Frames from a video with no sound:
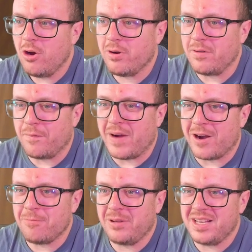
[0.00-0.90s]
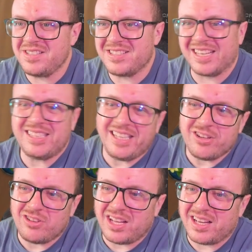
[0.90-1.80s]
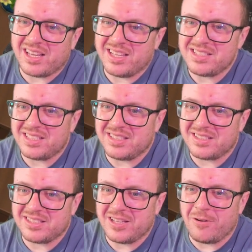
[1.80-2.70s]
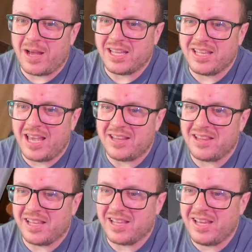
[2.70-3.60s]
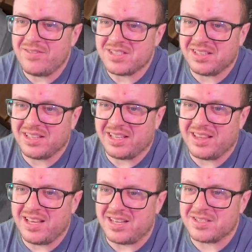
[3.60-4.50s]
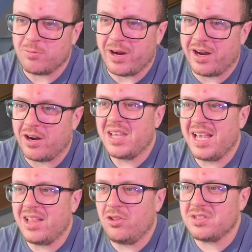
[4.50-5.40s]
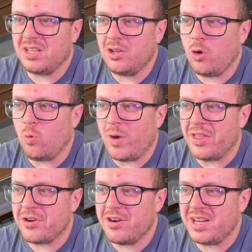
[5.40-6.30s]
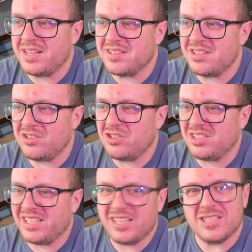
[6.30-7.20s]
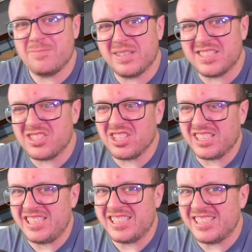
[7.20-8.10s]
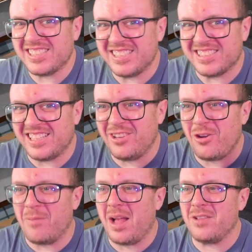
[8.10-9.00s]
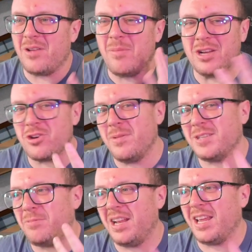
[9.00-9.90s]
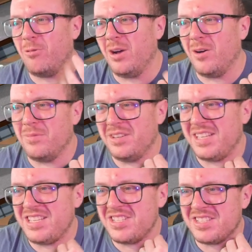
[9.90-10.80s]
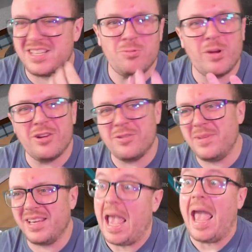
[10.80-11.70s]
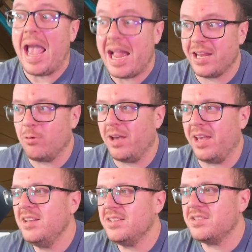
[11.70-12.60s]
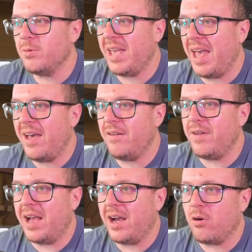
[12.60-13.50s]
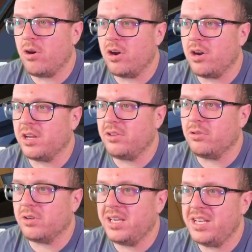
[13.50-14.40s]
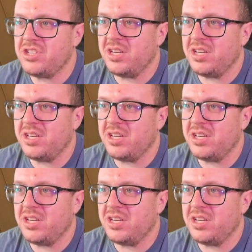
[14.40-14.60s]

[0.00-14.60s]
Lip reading: or even a fireplace. It's like cleaner lines. It's, you know, I get like even something like this where it looks a little weathered, it doesn't look like as big and chunky as this. I don't know, I'm not sure I'm explaining it well, but it's weird to me. Anyway, so we have our little kitchen